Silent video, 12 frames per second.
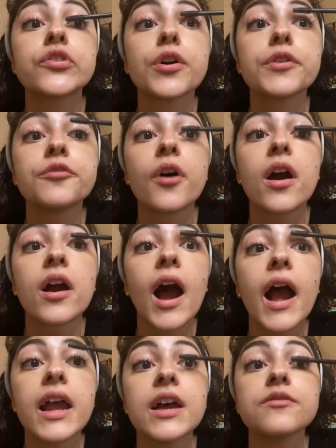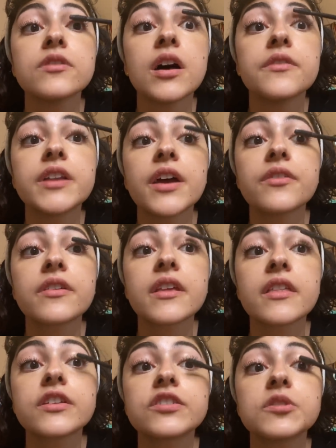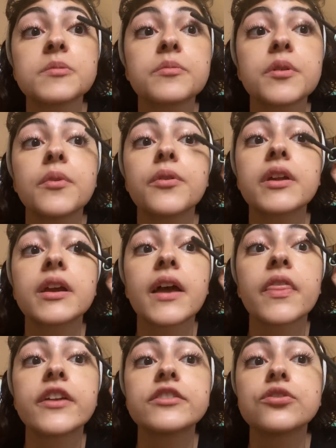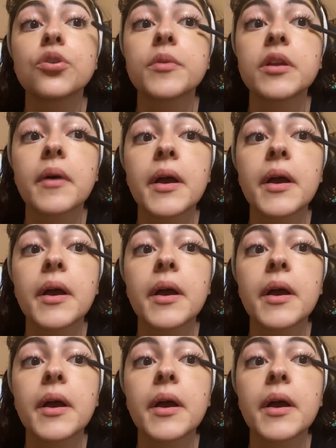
so far, I have loved everything that she's been promoting and that she told me to